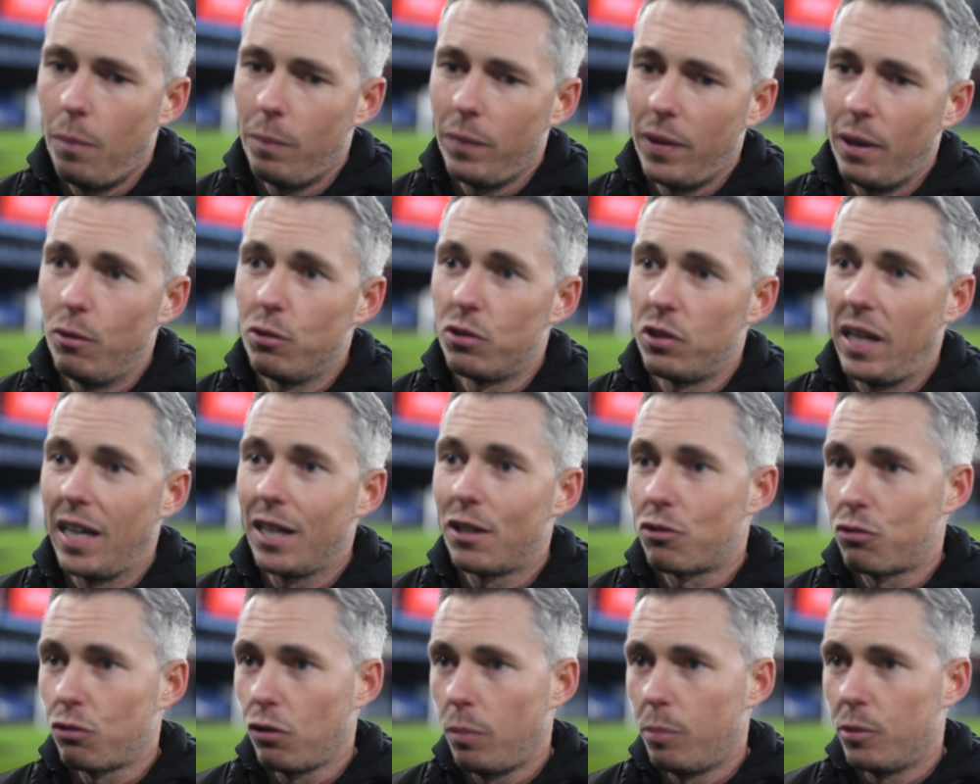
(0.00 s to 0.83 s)
There was an
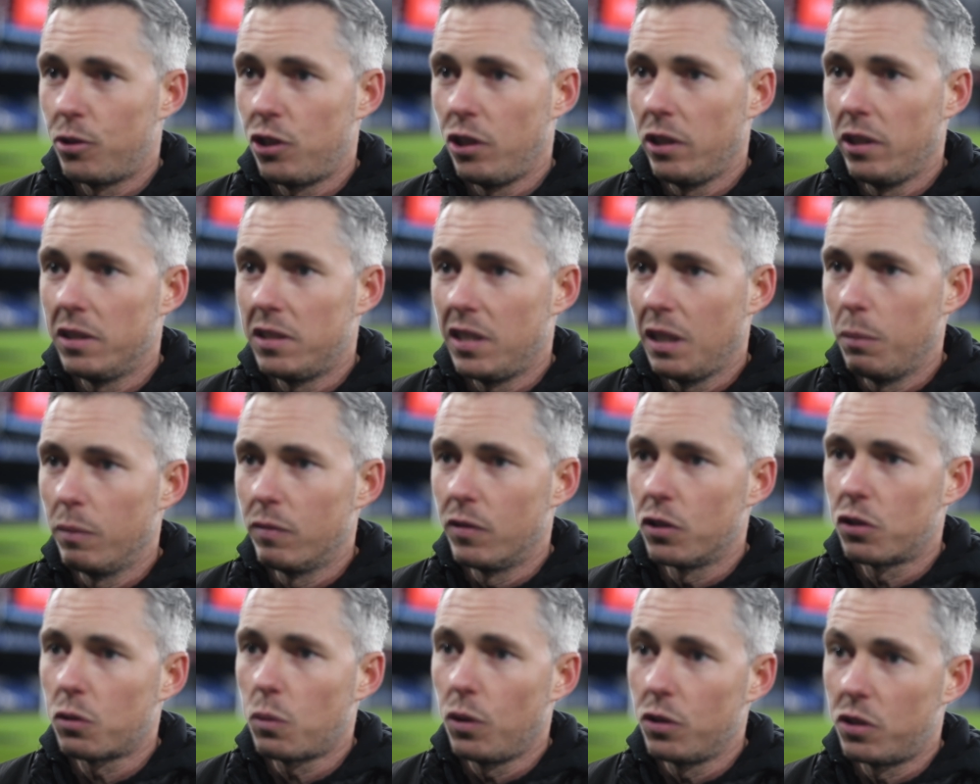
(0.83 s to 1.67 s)
extra opportunity with
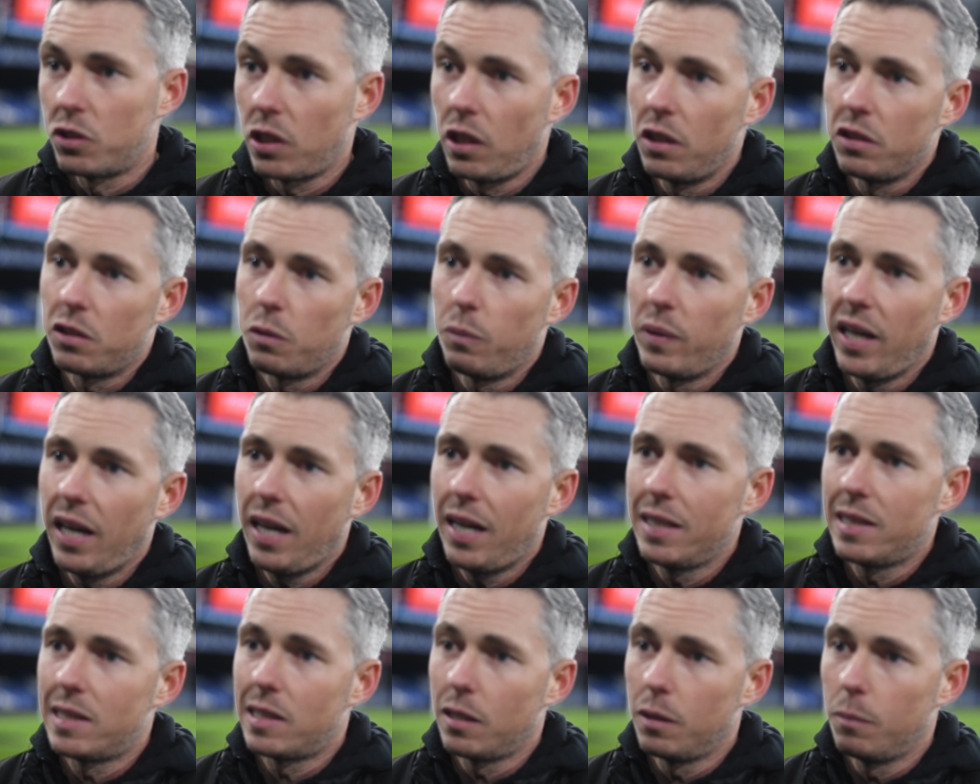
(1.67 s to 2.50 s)
the squad size that we
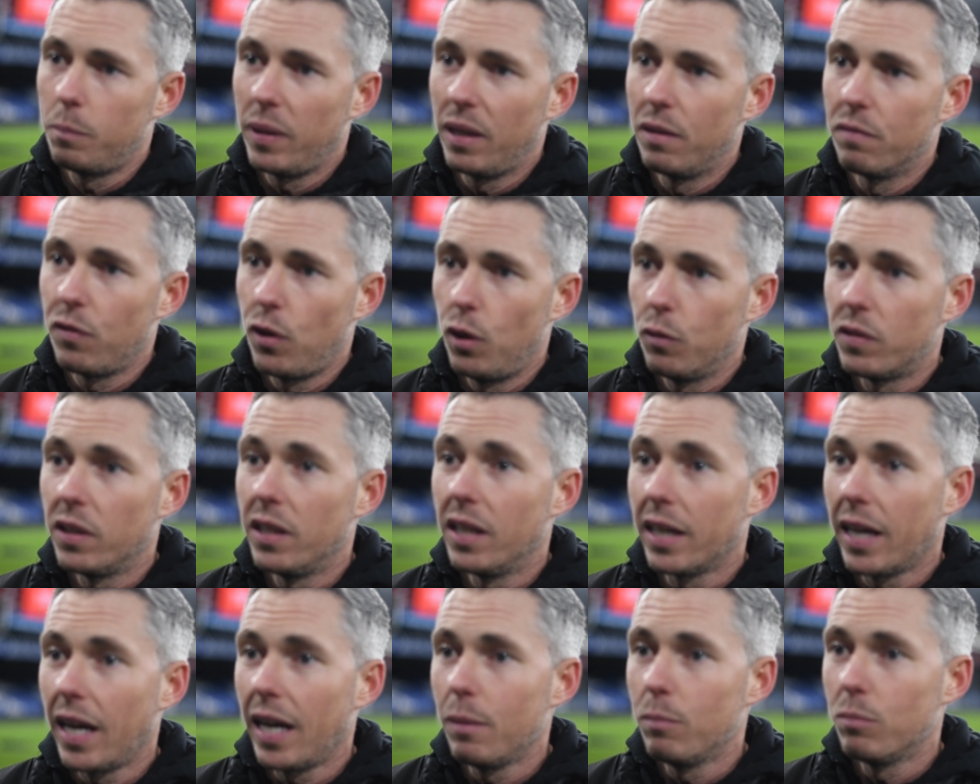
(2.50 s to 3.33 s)
had to be involved in
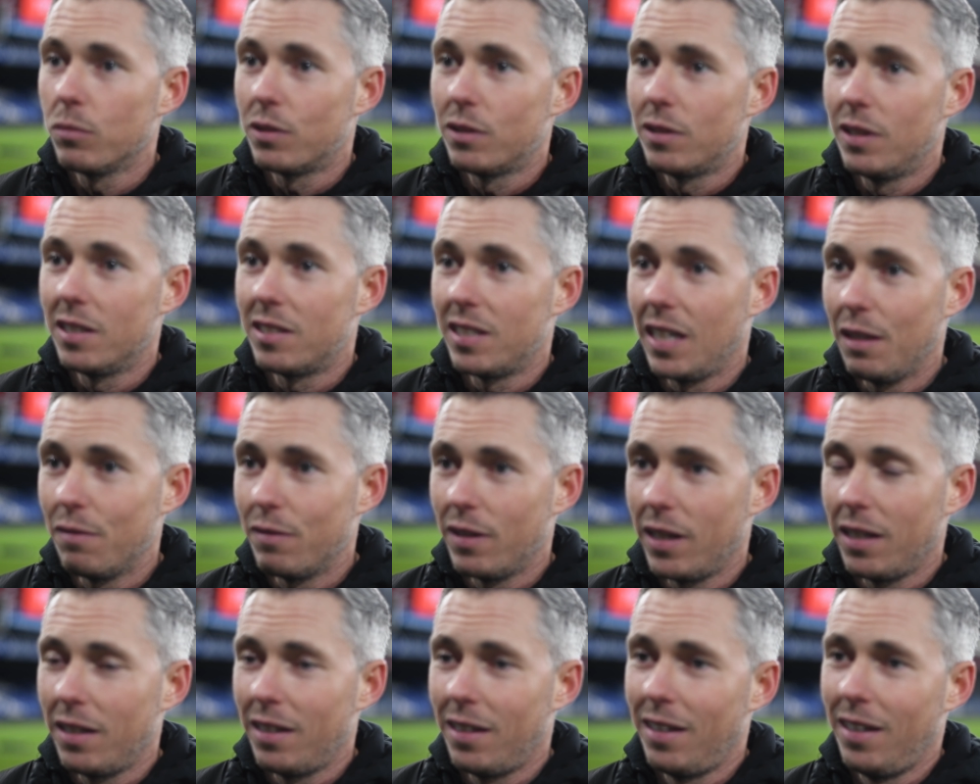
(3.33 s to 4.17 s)
the game this
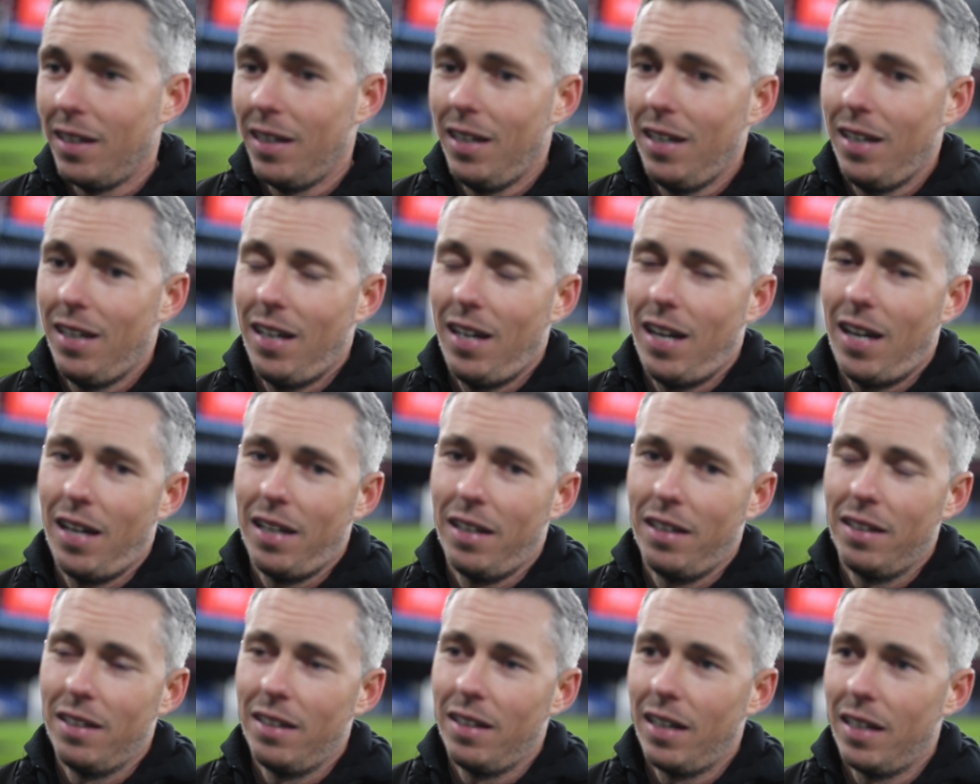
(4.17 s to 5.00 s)
evening,
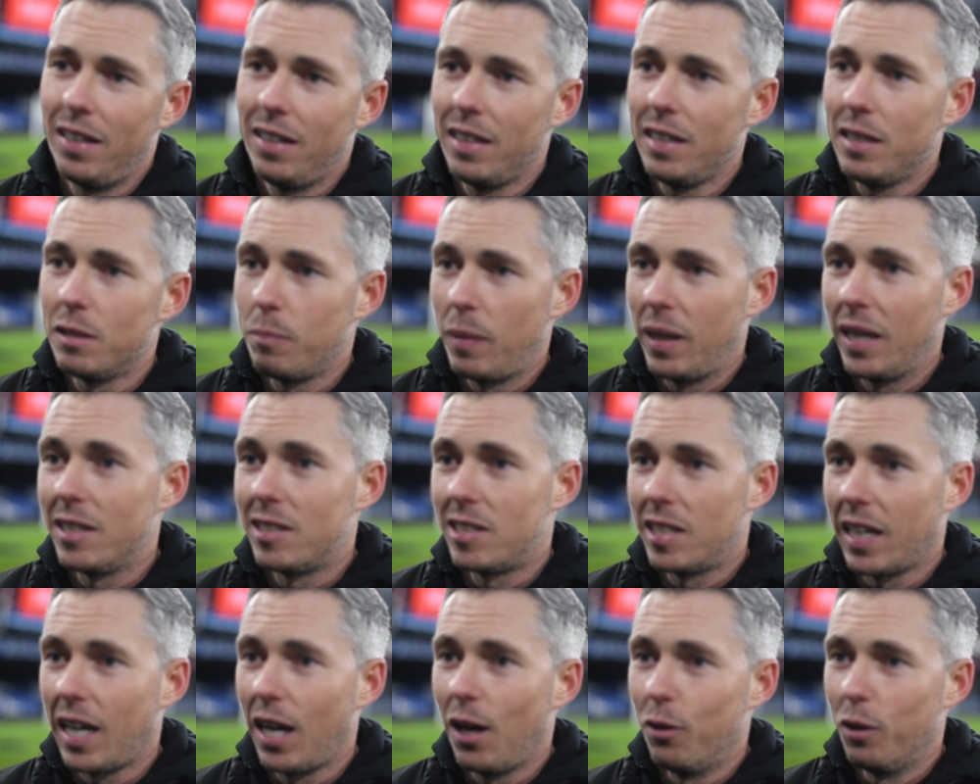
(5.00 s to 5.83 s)
and he's managed
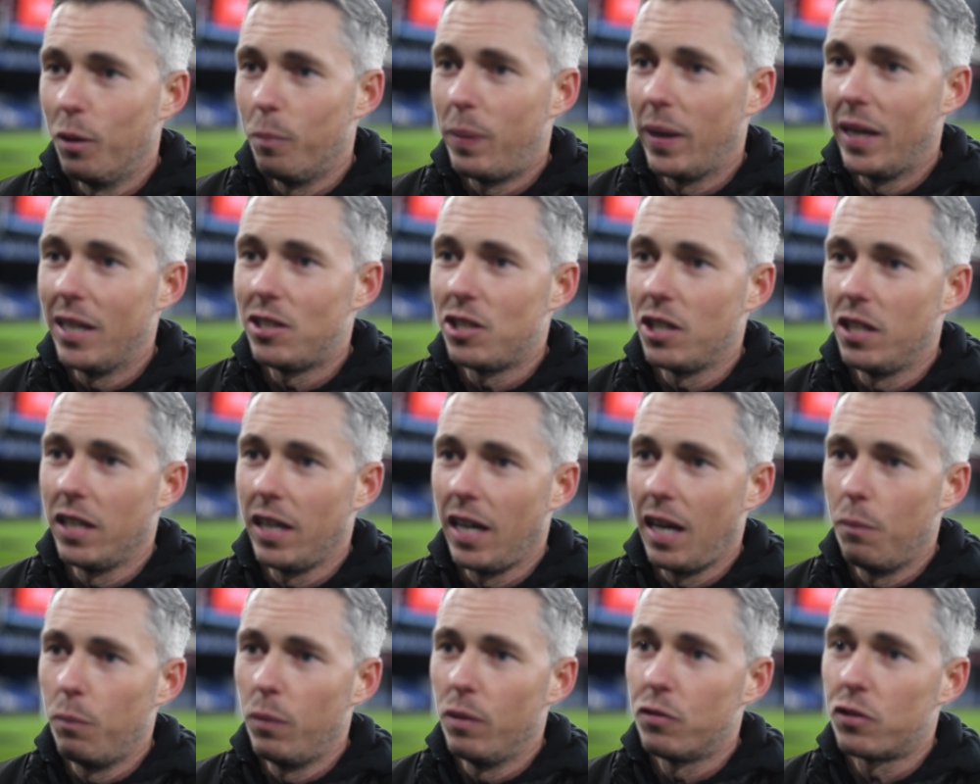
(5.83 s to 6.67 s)
to get on the pitch in the
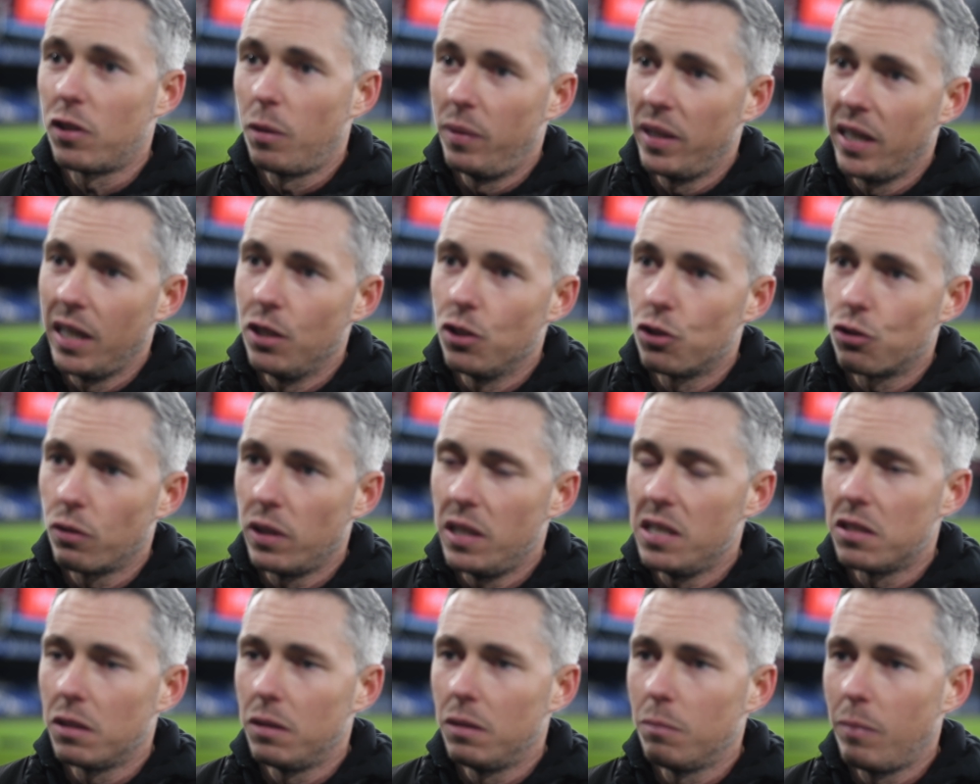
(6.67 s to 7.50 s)
end with some of the
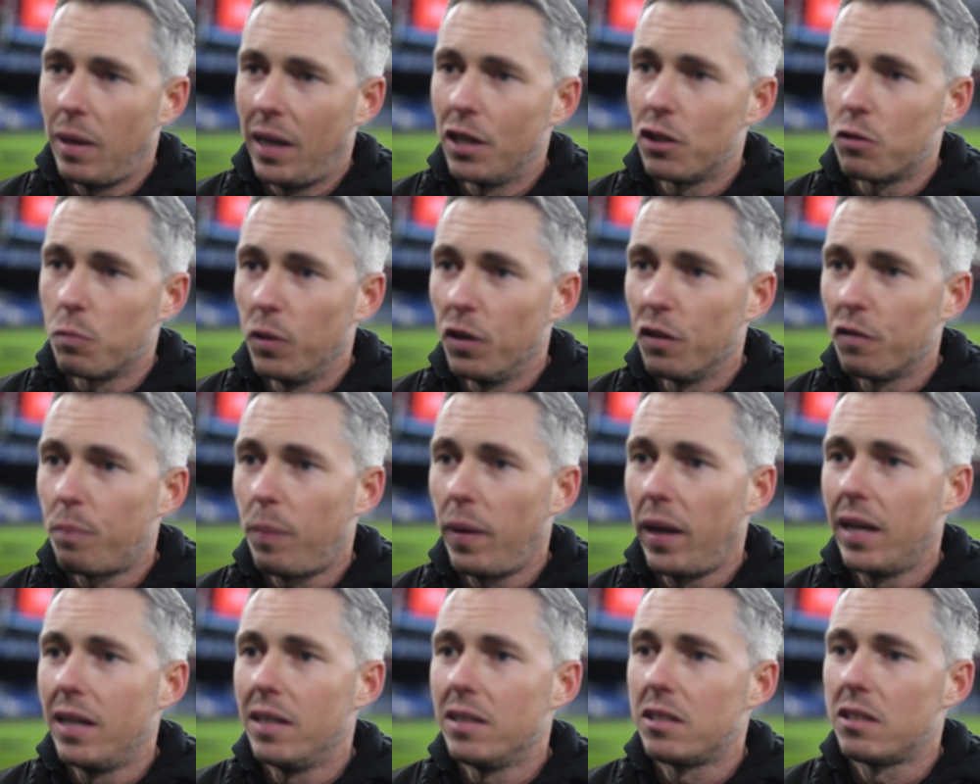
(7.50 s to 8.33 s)
injuries and management of
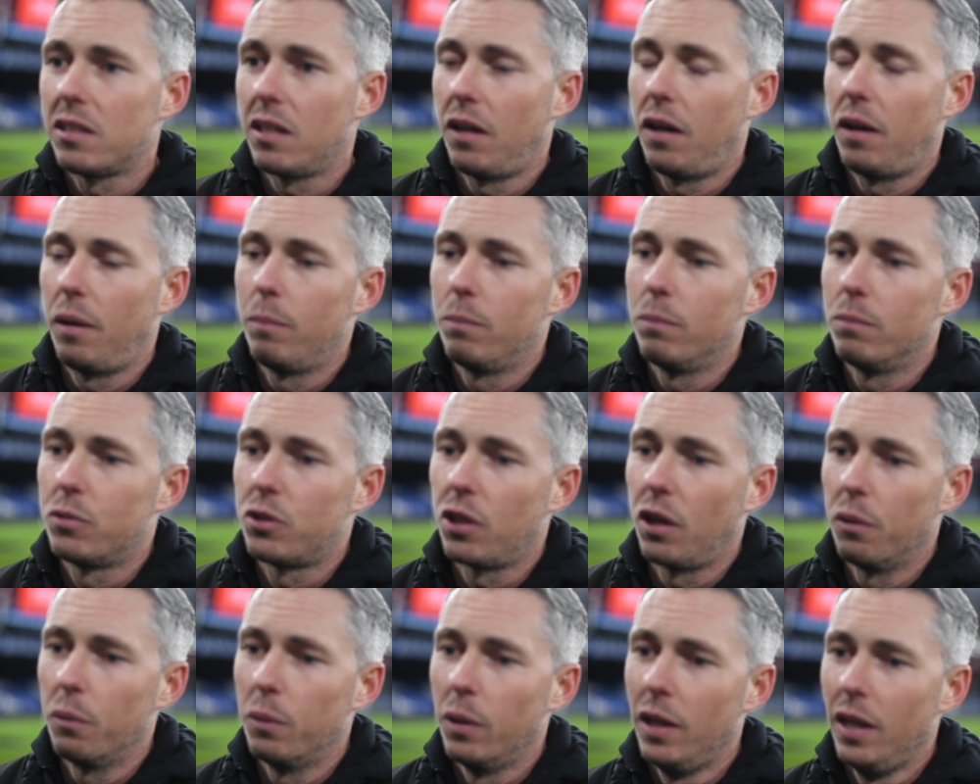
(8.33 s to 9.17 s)
players.
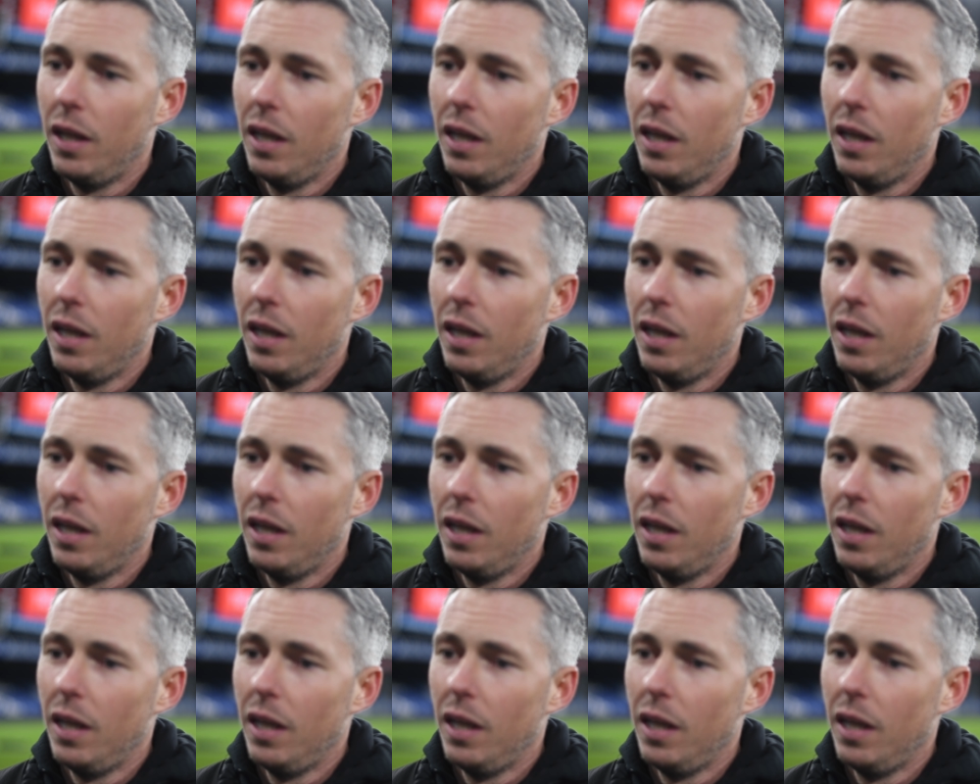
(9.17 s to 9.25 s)
So